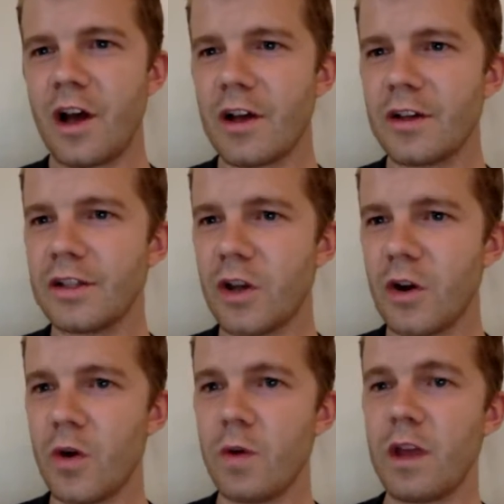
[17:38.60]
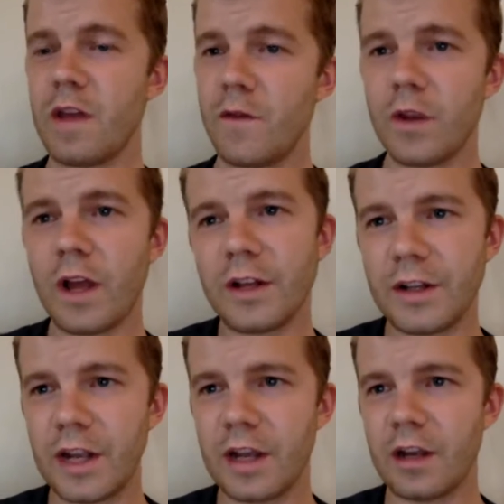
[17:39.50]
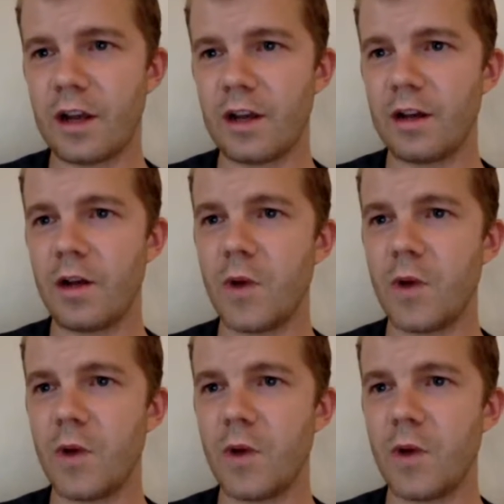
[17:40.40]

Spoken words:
So if you'd like to take a